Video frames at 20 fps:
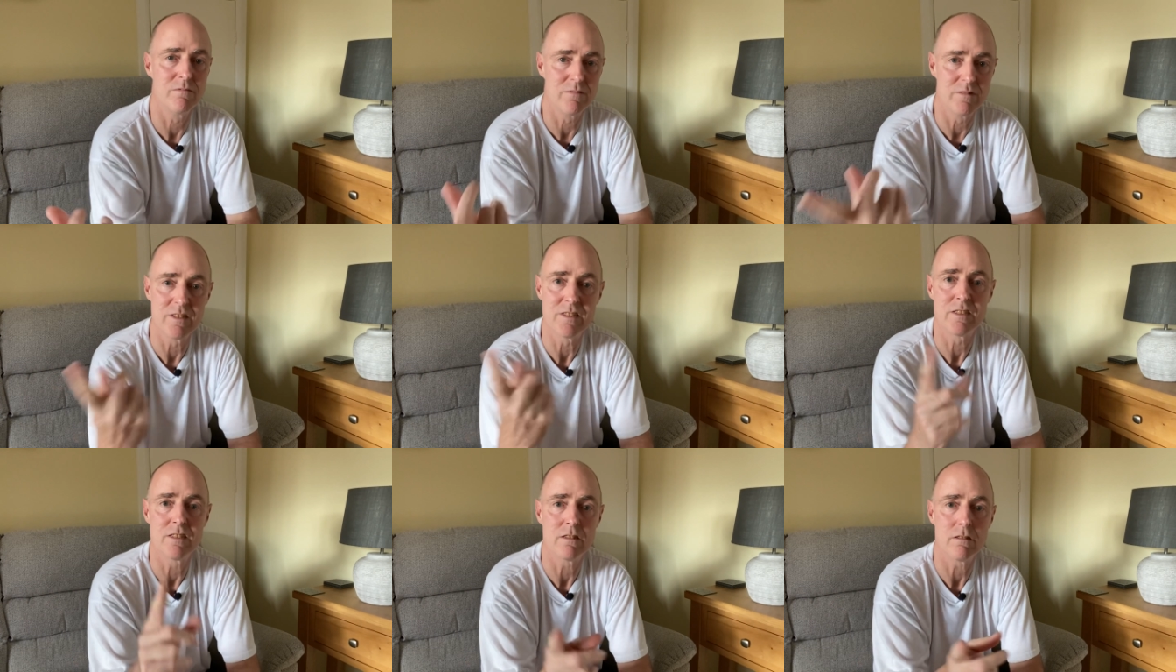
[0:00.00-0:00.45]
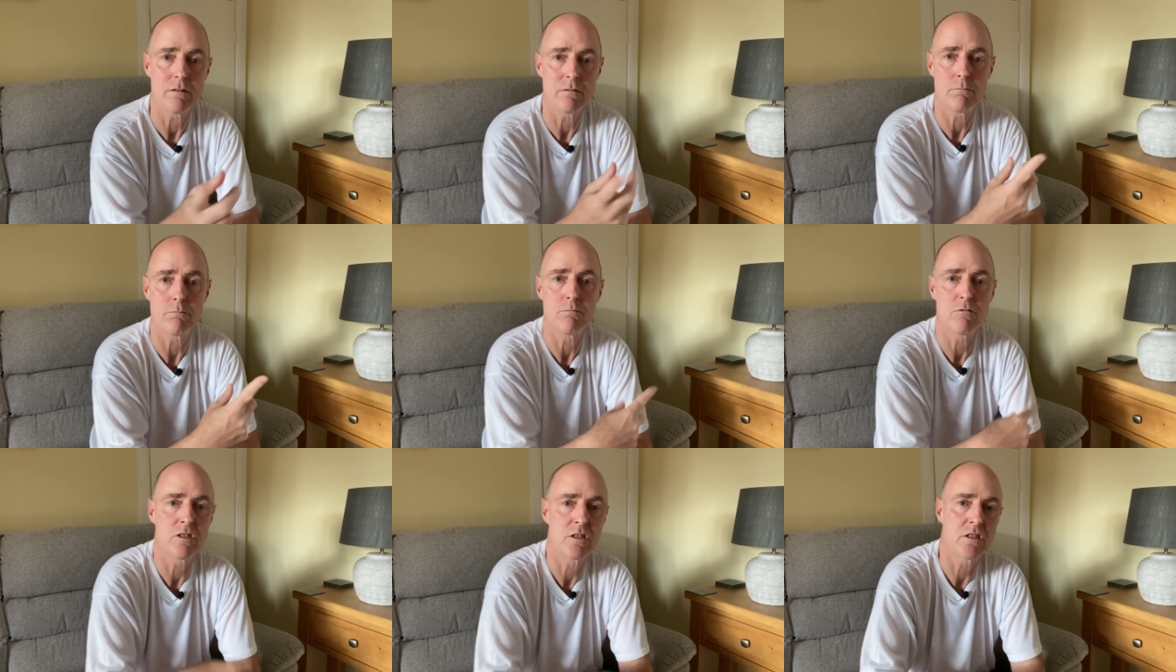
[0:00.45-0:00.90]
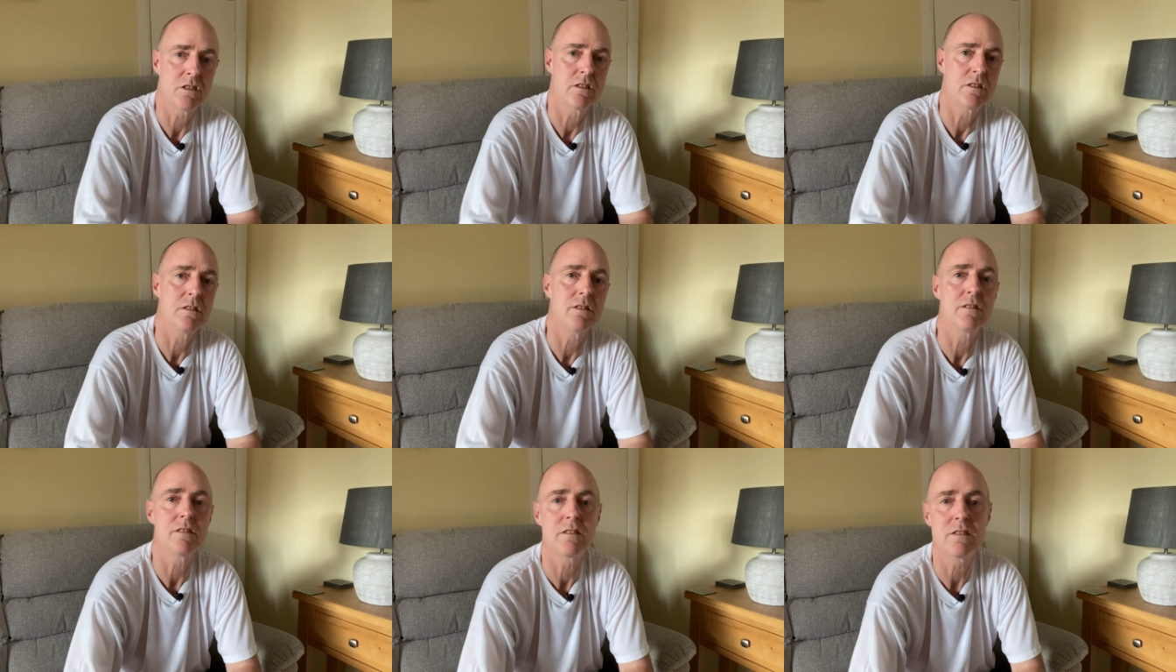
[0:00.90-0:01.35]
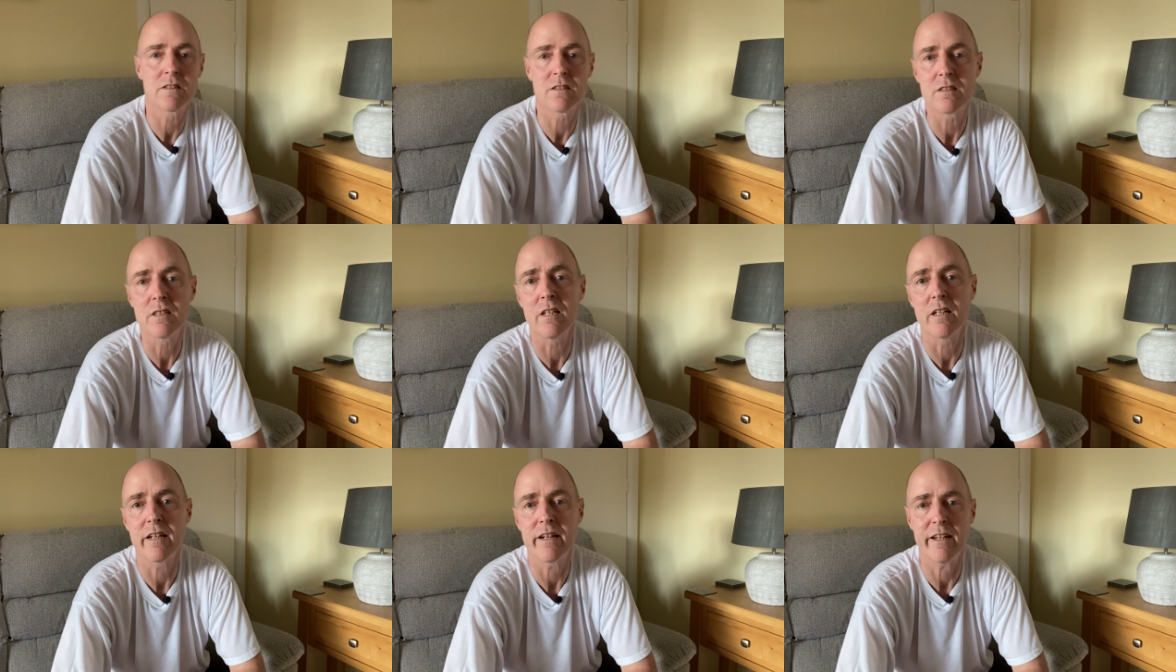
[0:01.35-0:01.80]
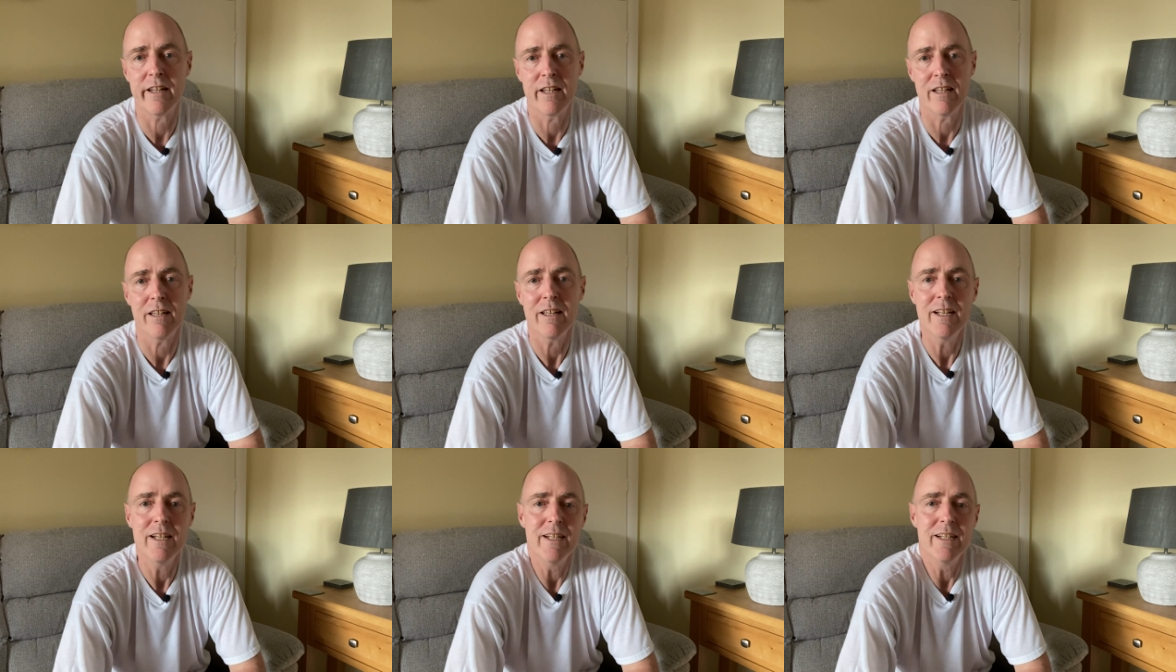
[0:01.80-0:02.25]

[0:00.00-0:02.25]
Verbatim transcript: sort of circuit,